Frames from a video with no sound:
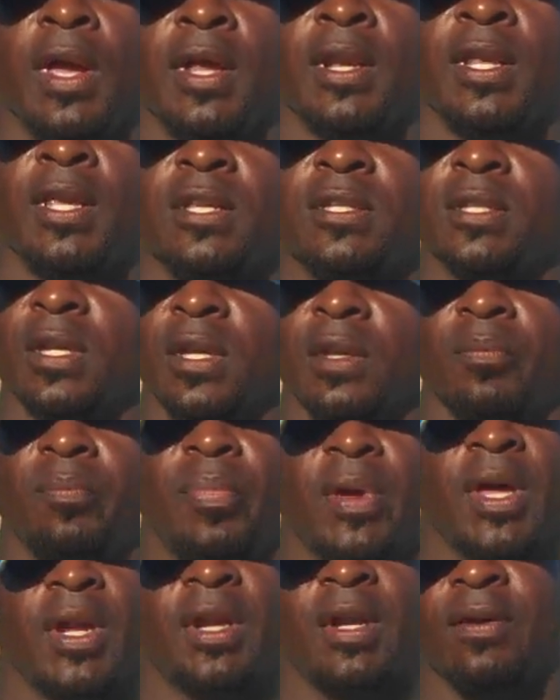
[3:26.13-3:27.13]
And he's a
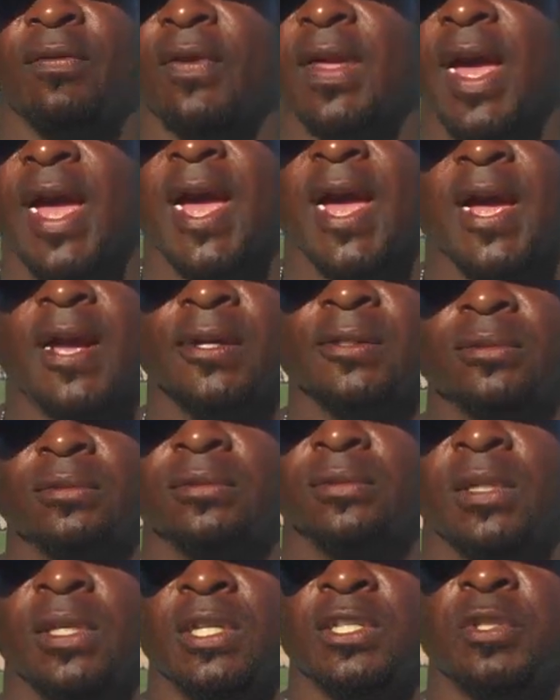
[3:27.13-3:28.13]
competitive guy.
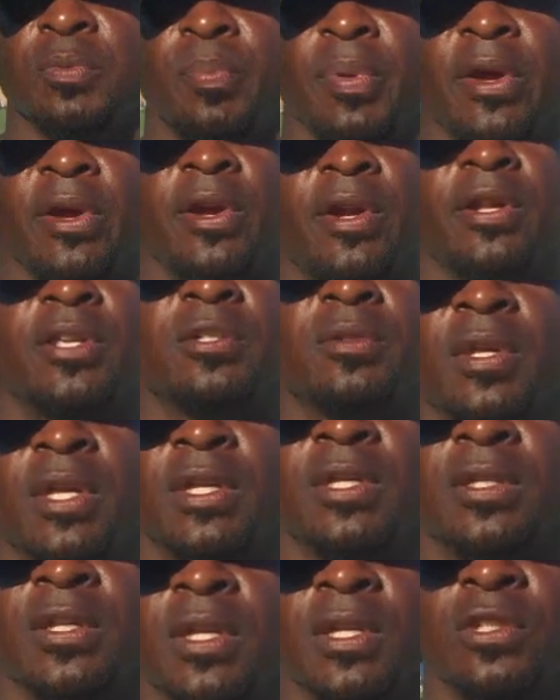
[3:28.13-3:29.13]
His spirit
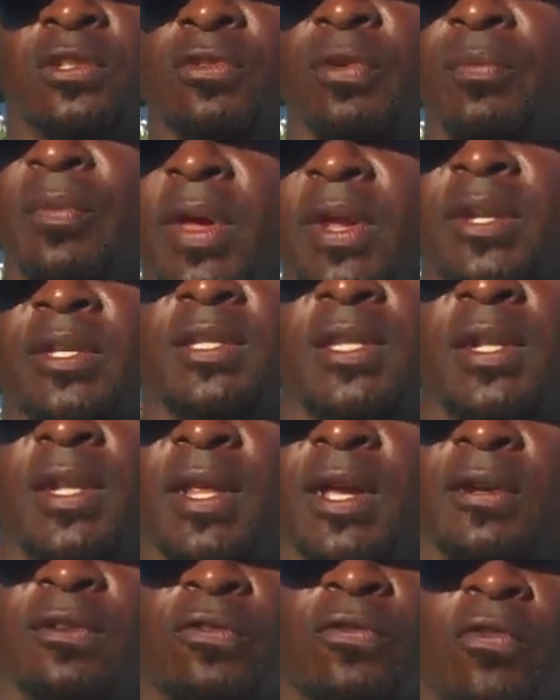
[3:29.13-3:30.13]
is tremendous. He
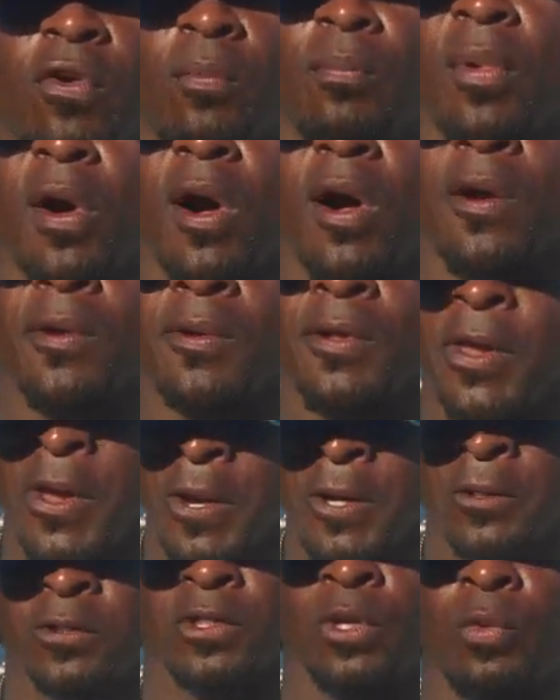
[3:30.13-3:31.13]
loves football.
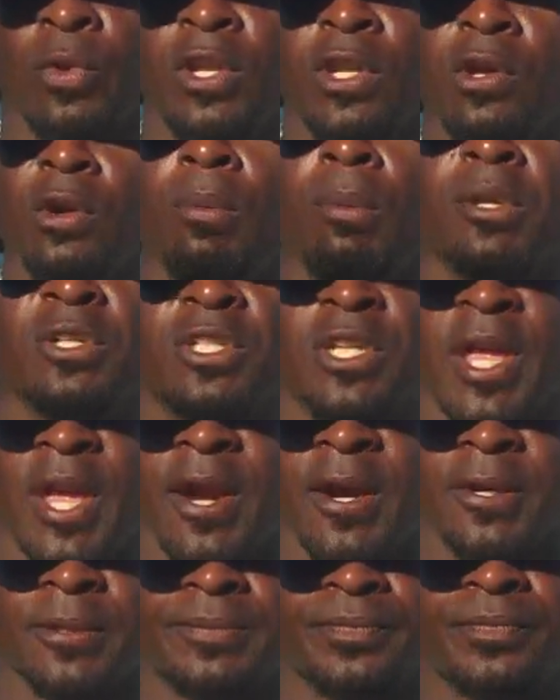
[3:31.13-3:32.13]
So we knew it was
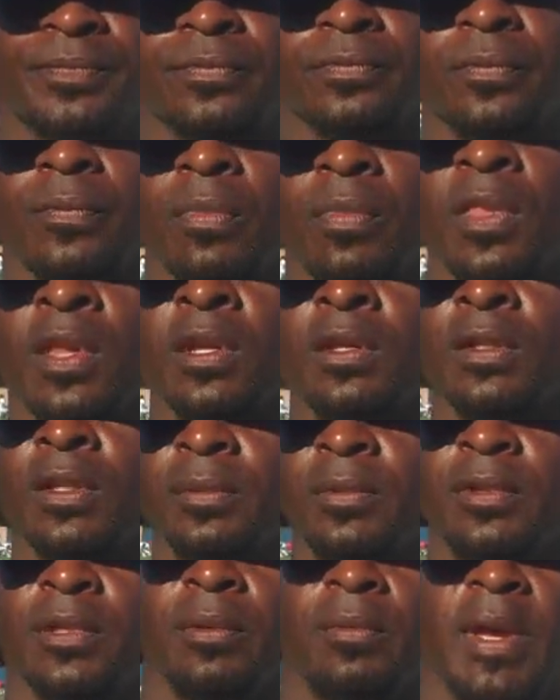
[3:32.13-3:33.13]
there.
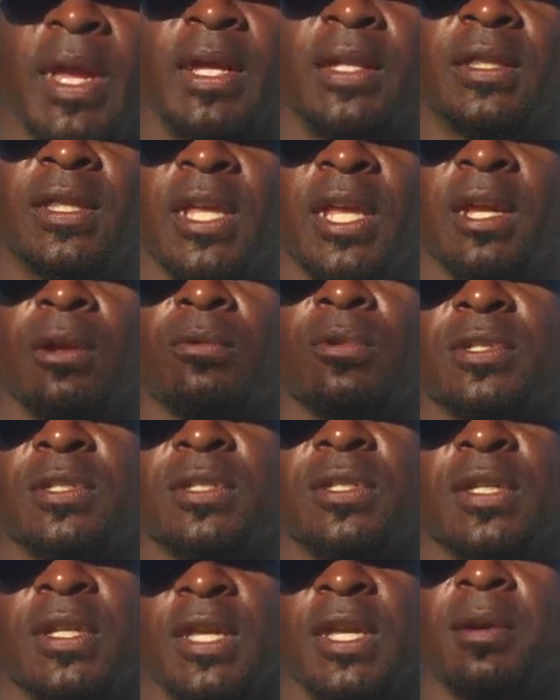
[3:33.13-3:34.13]
The main thing
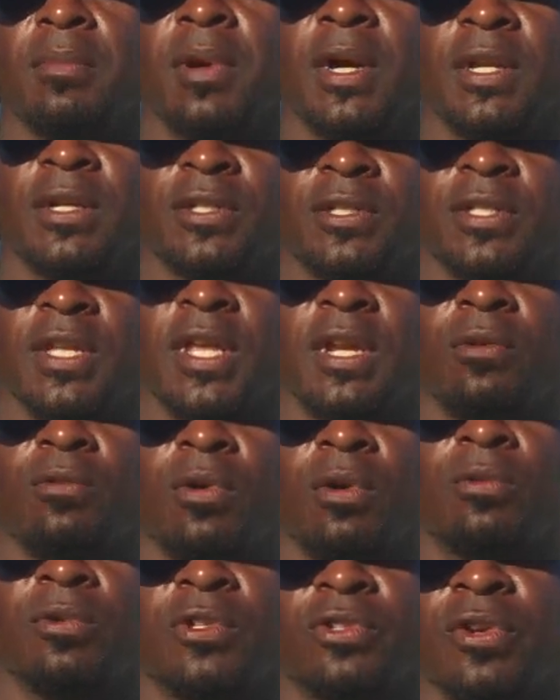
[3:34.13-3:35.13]
was him understanding
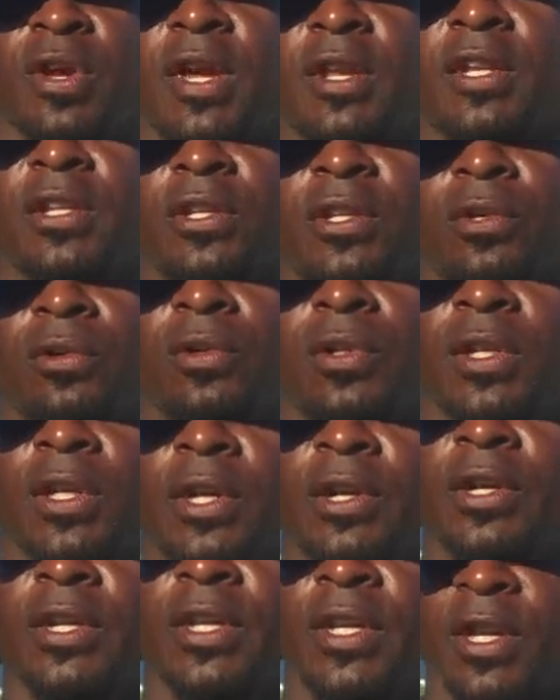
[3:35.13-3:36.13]
what we're trying to do and
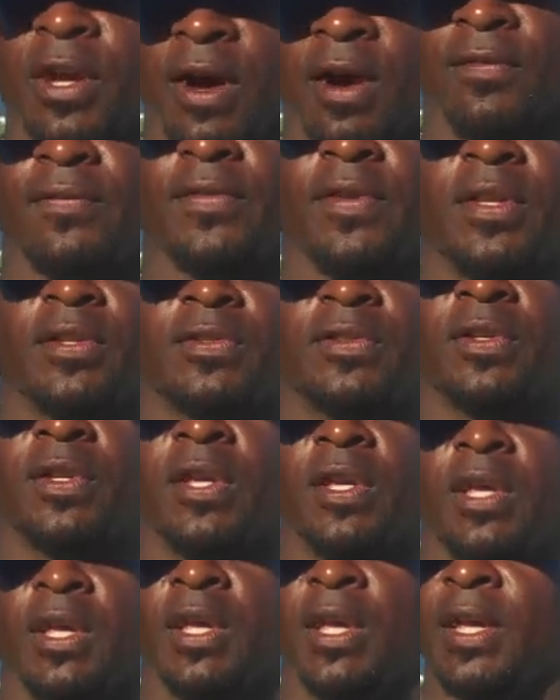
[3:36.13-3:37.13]
learning the offense.
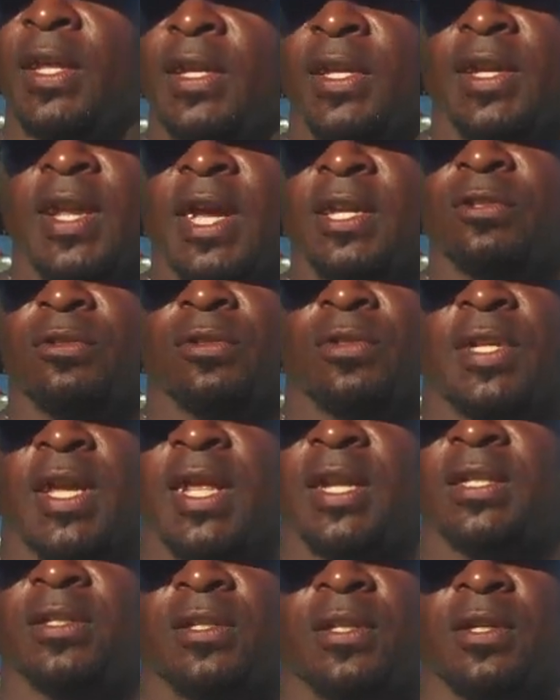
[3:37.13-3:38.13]
And the natural
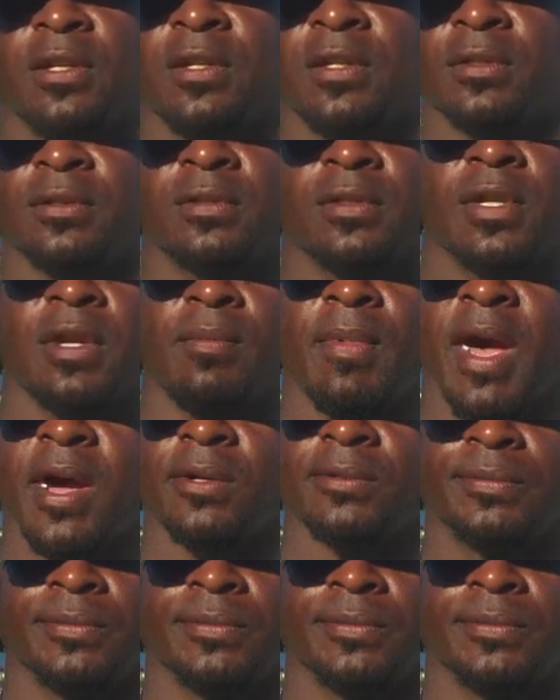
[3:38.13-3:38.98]
talent's going to come out.